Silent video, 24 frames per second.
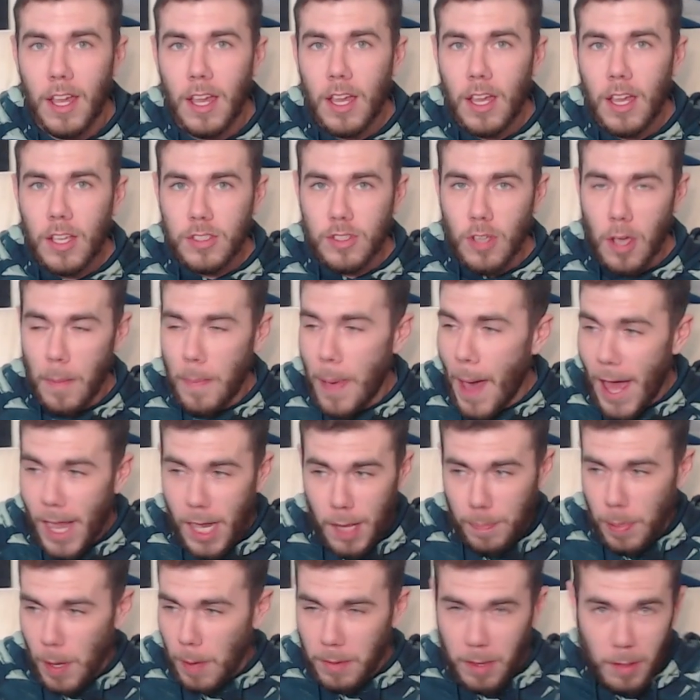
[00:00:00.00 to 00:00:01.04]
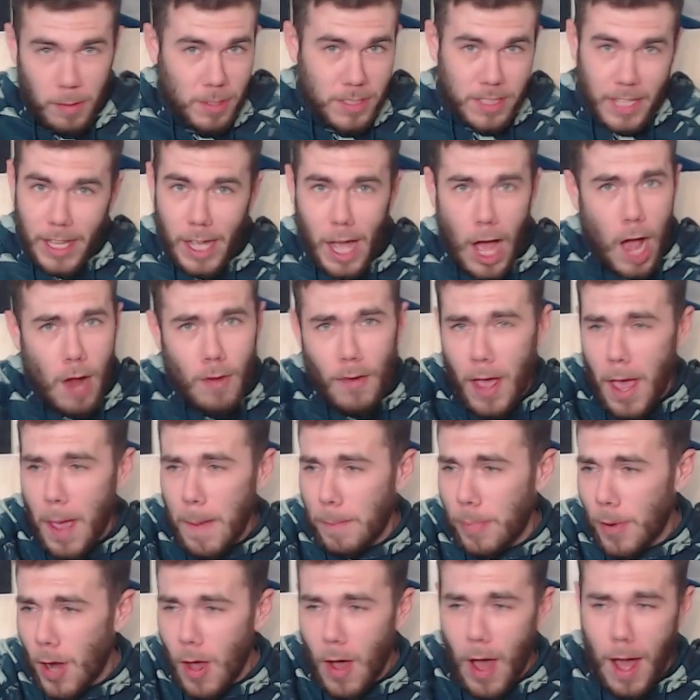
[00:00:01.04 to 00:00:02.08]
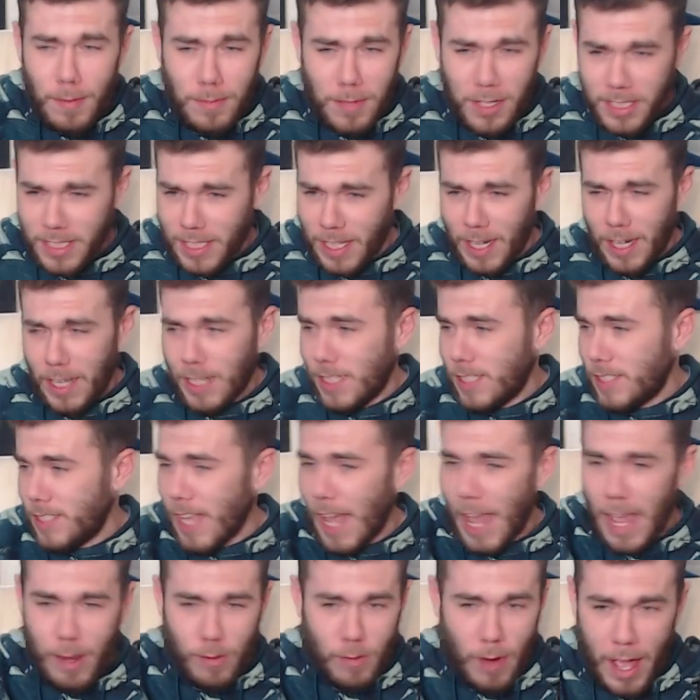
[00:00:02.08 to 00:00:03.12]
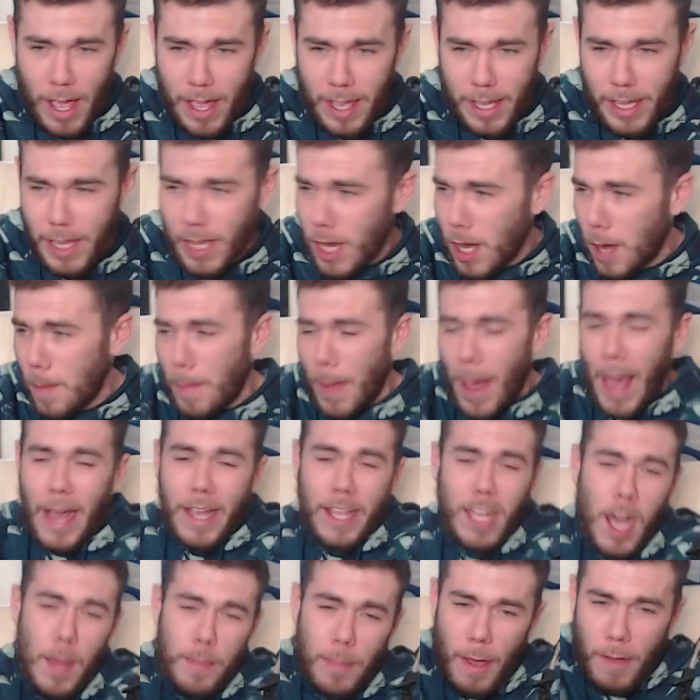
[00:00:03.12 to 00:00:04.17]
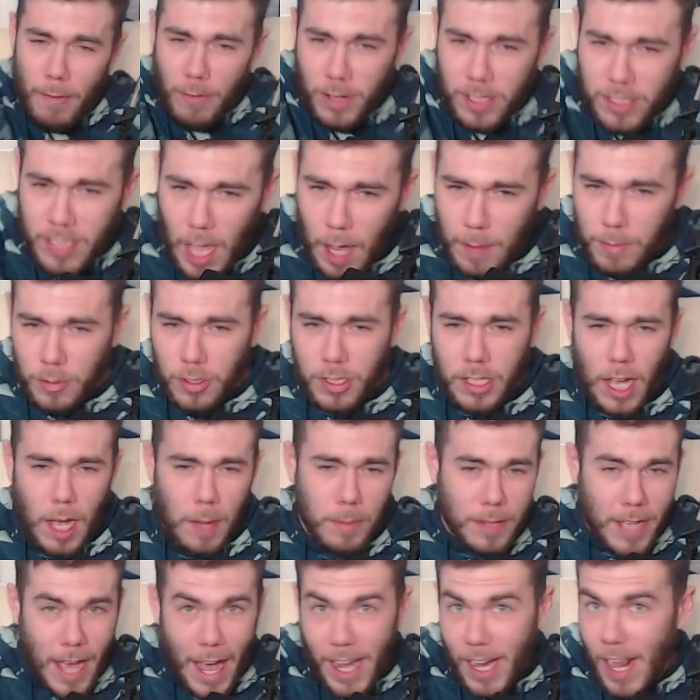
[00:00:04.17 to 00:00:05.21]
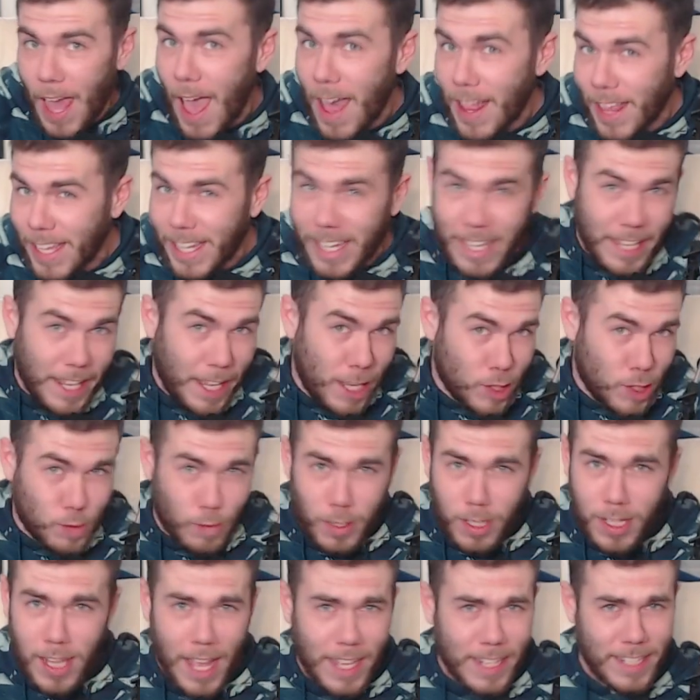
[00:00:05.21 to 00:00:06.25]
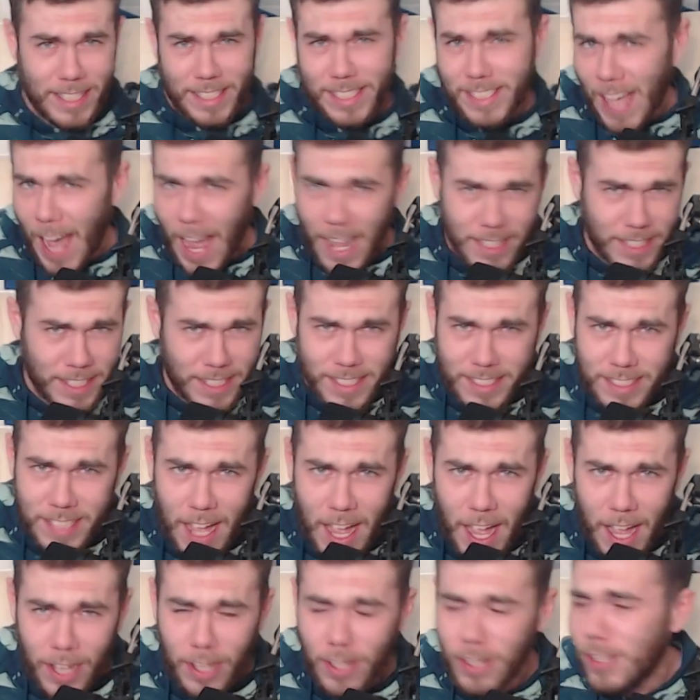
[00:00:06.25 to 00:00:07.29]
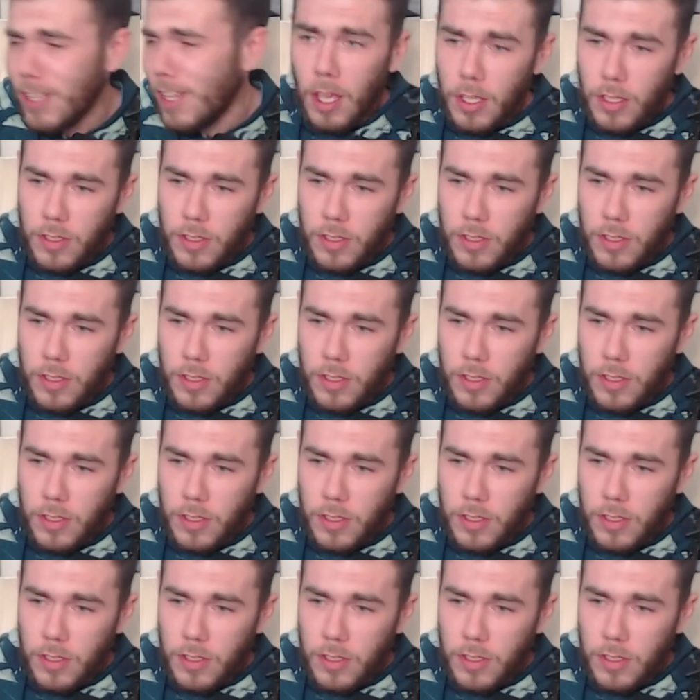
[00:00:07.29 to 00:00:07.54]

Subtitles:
So Paddy Pimblett was like, all right, bro, I'm just going to stay right here, back up every time you come, kind of like an Israel Adesanya style.